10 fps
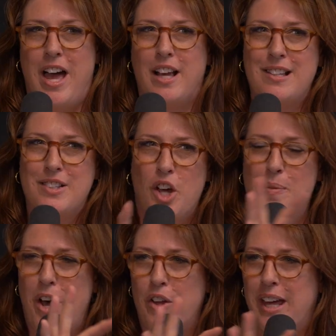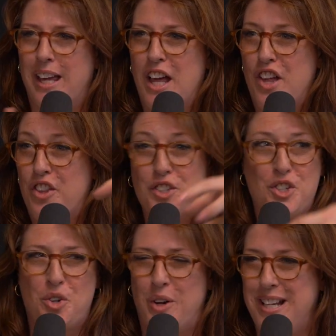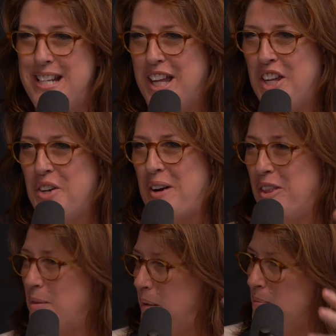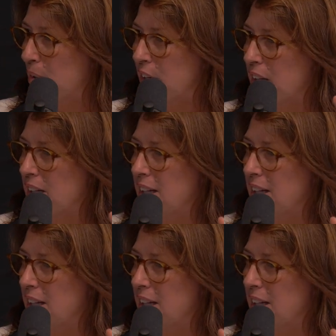of that because it's all about like the storytelling around the people.